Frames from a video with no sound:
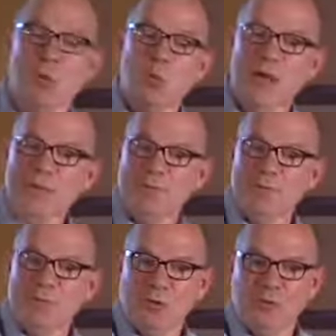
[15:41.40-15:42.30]
way
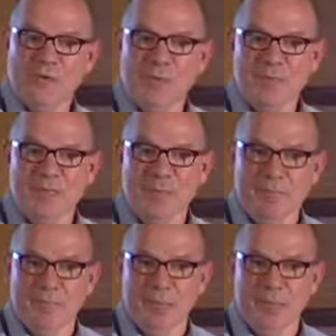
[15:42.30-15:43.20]
before
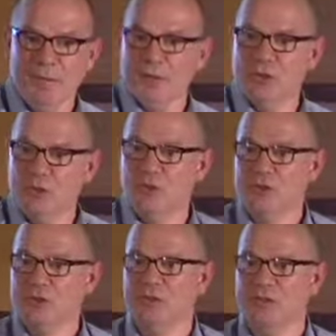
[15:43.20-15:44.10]
September and the course
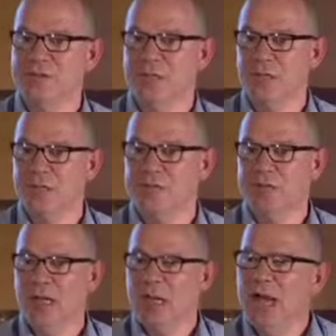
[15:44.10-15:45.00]
actually starts.
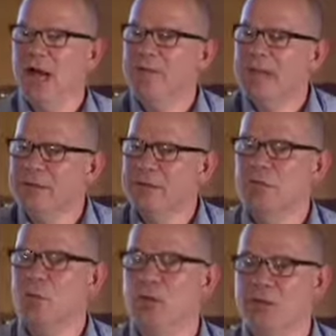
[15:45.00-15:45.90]
And that
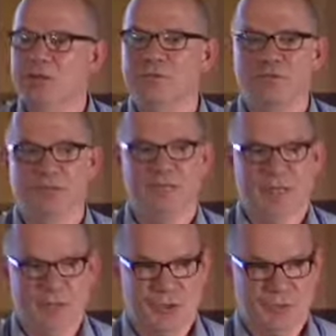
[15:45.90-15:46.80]
does wonders for
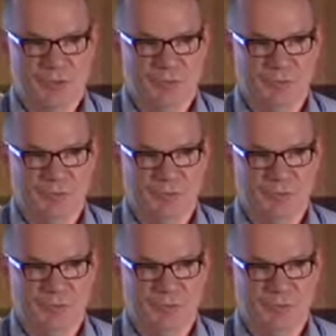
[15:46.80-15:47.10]
retention and